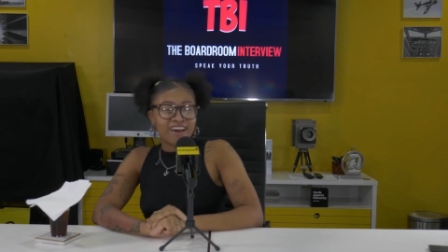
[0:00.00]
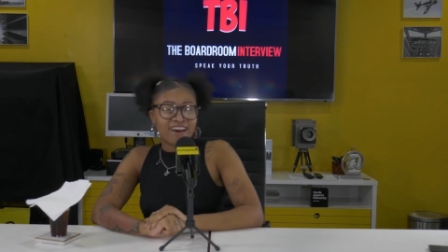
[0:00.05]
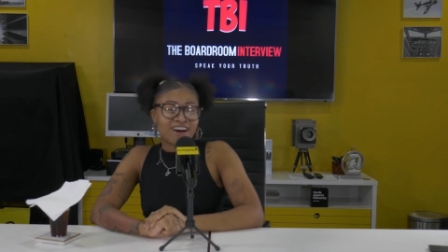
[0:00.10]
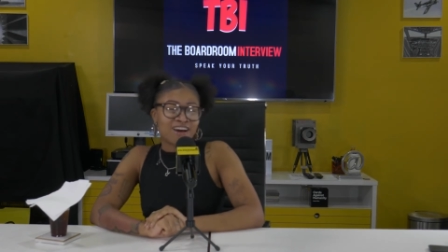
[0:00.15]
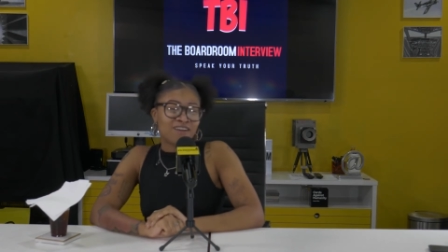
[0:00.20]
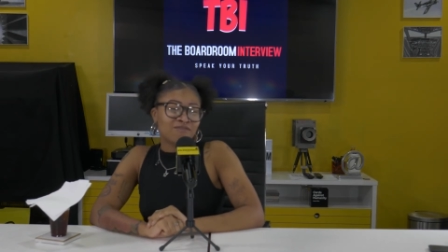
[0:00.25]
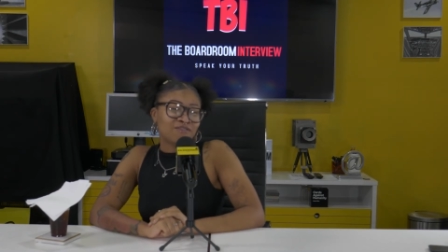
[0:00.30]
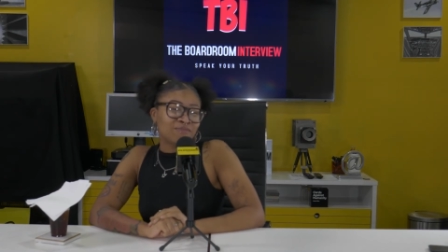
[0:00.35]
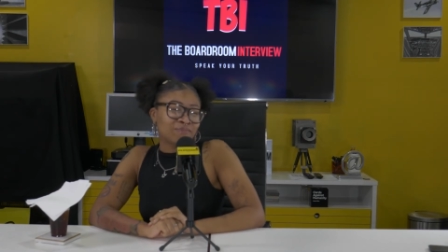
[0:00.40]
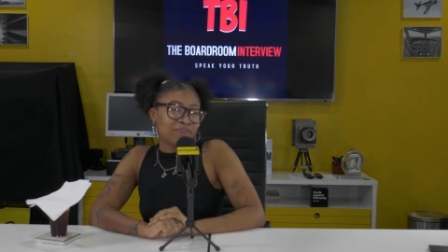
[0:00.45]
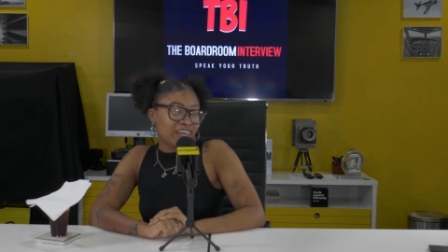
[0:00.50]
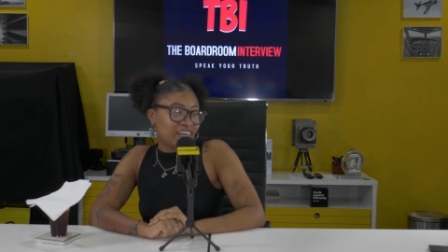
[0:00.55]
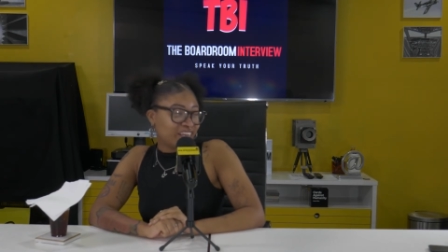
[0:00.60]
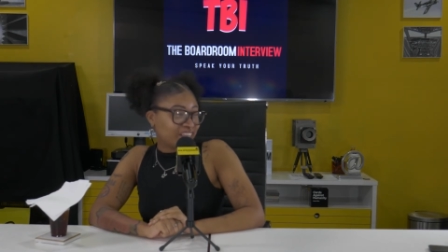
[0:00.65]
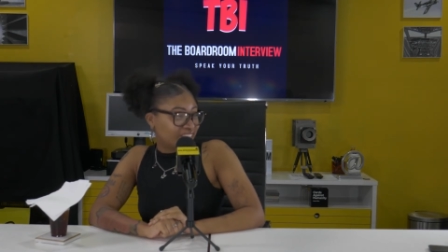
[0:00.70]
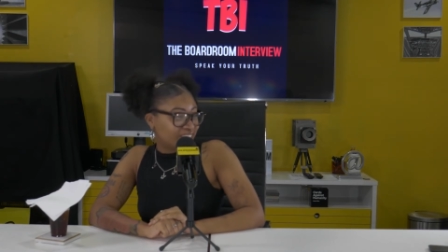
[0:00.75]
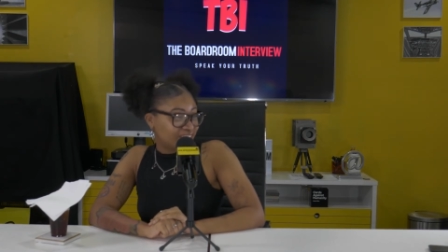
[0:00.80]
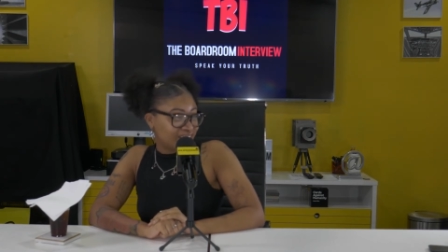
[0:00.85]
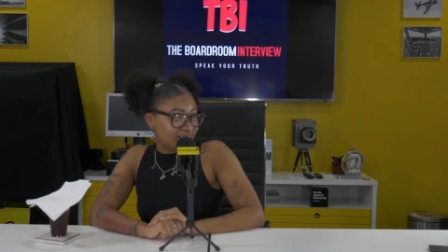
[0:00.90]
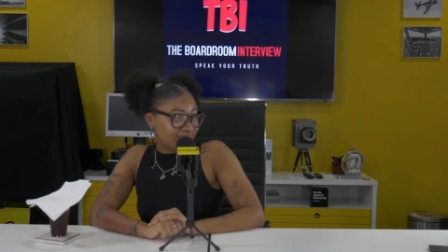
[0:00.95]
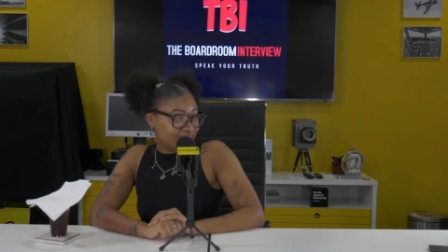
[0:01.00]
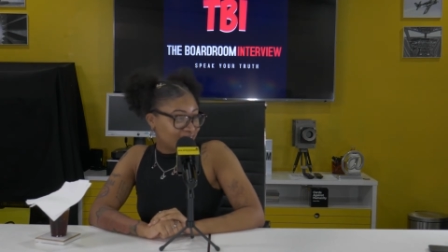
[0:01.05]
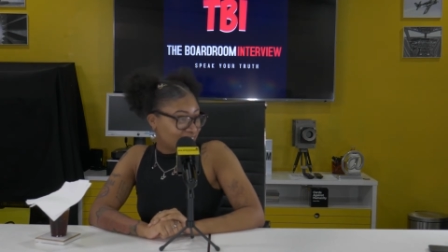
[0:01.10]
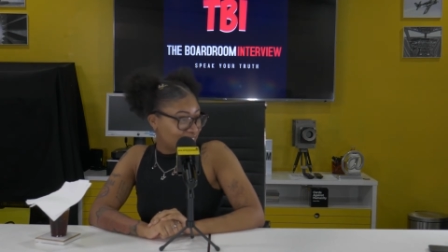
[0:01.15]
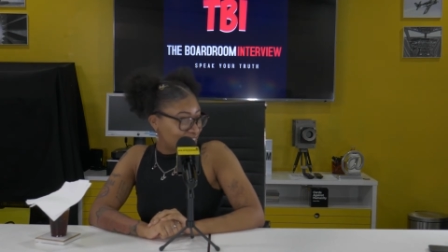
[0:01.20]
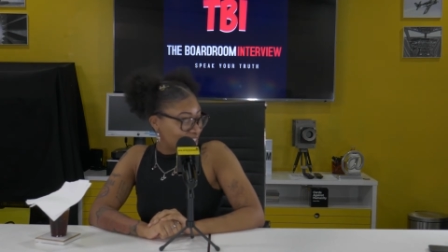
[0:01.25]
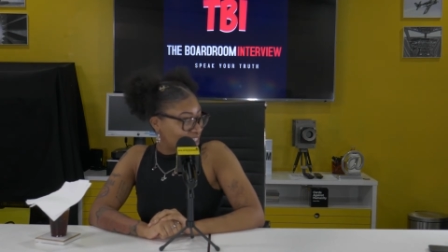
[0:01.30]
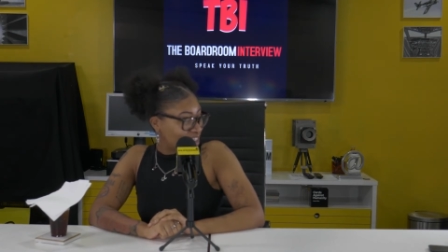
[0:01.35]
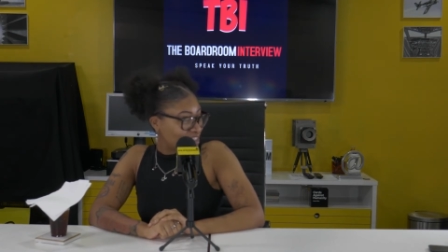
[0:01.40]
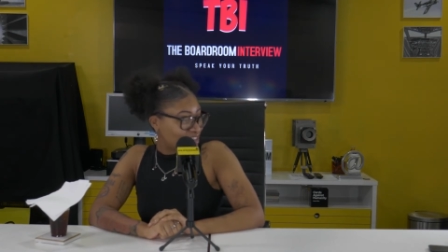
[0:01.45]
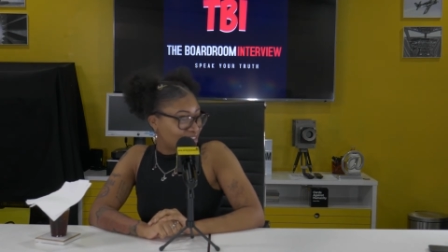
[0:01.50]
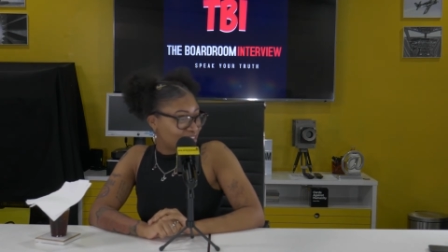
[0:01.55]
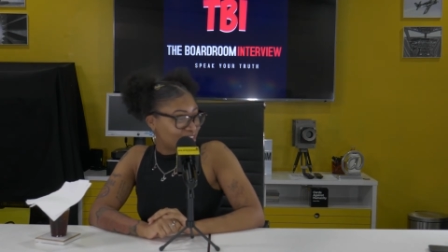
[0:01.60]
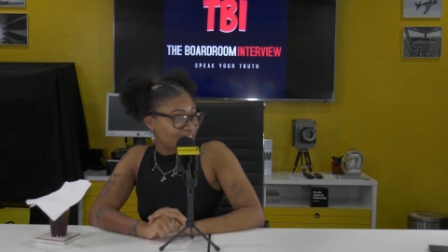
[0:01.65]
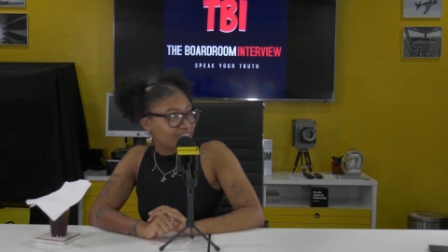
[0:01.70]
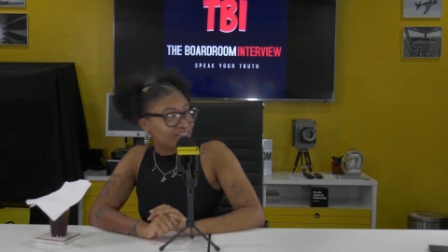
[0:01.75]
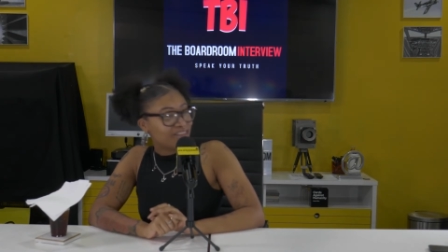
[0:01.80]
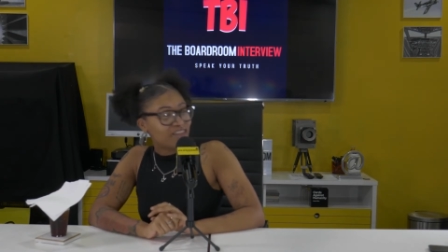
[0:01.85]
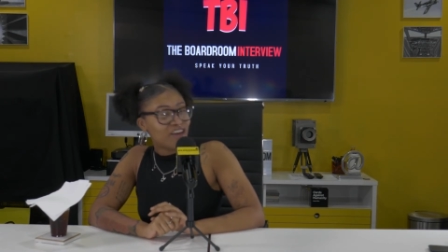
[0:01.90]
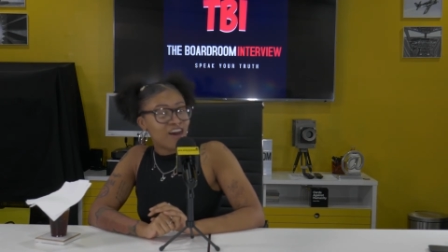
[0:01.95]
I'm from Kansas.
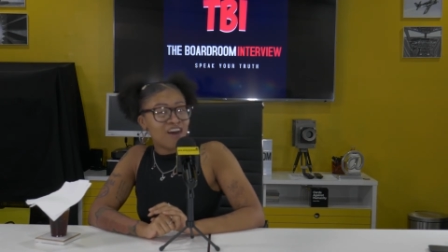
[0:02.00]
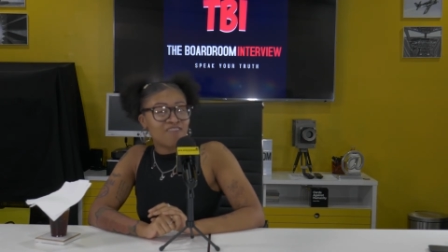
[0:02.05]
What?